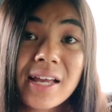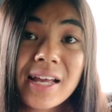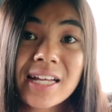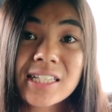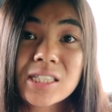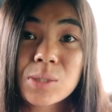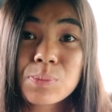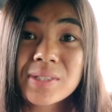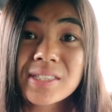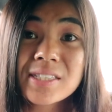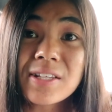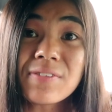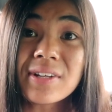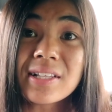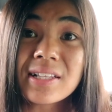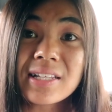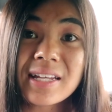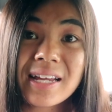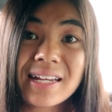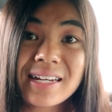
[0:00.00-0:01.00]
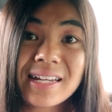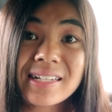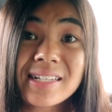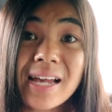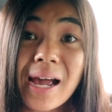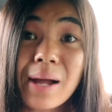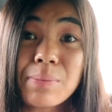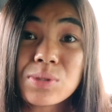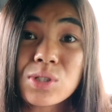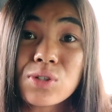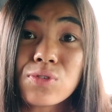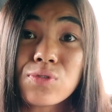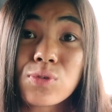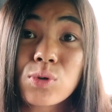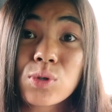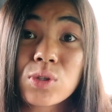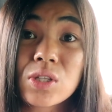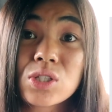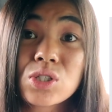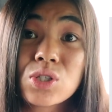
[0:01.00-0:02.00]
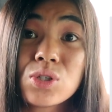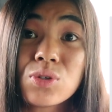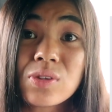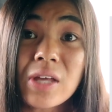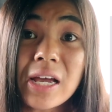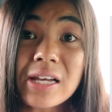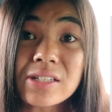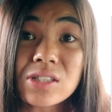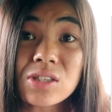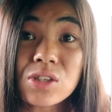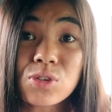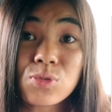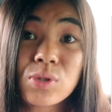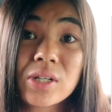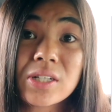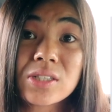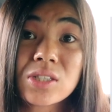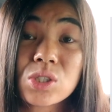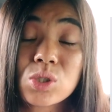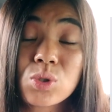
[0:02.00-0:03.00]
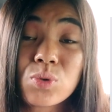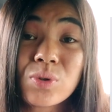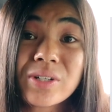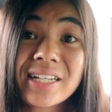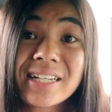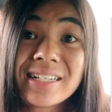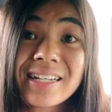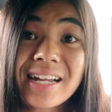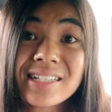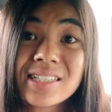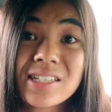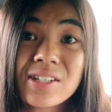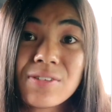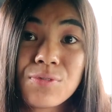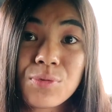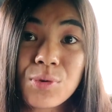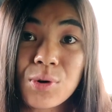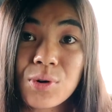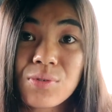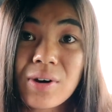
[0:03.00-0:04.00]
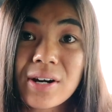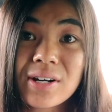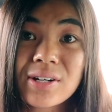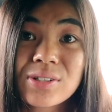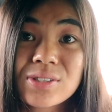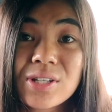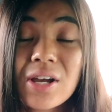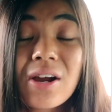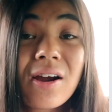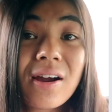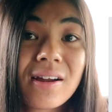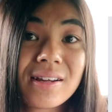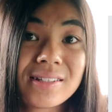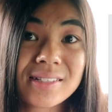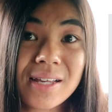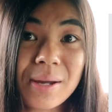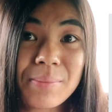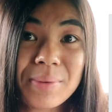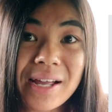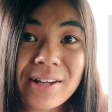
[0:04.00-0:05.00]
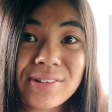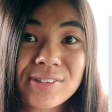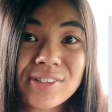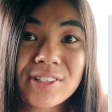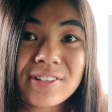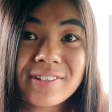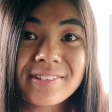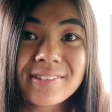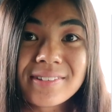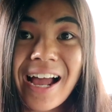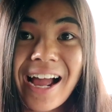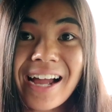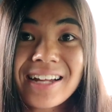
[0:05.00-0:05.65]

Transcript: and specifically an adapter for the 2003 to 2019 4Runners is coming out soon.